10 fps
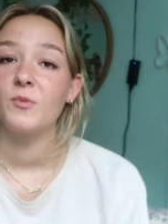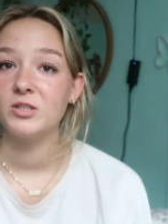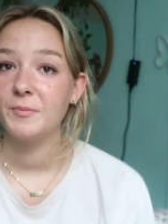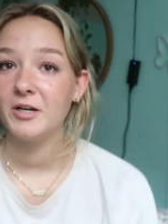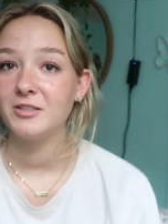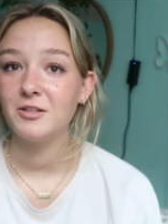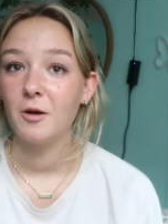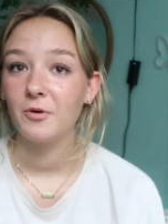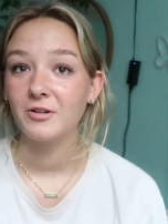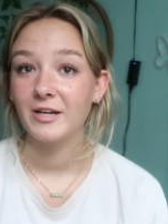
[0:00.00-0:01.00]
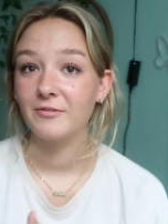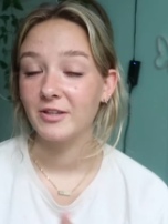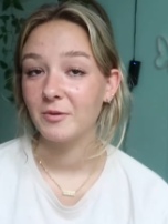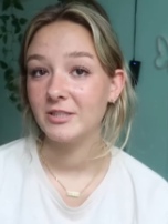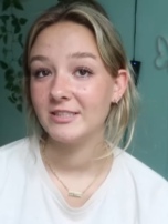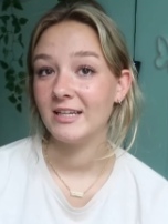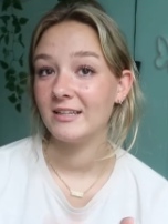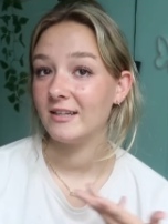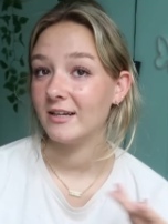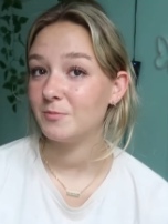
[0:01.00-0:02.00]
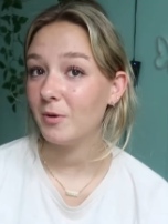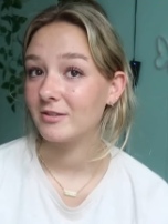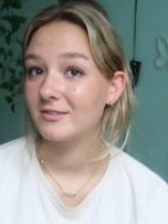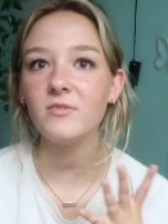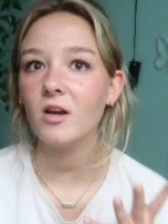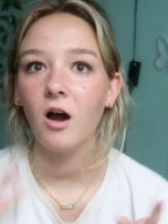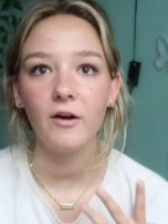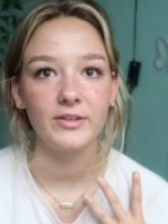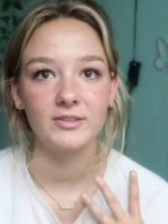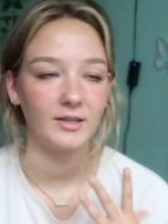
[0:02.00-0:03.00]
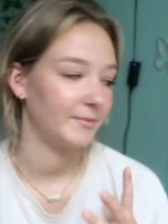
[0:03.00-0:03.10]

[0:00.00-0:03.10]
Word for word: went to Barnes and Noble because I really wanted to get the next books. Obviously,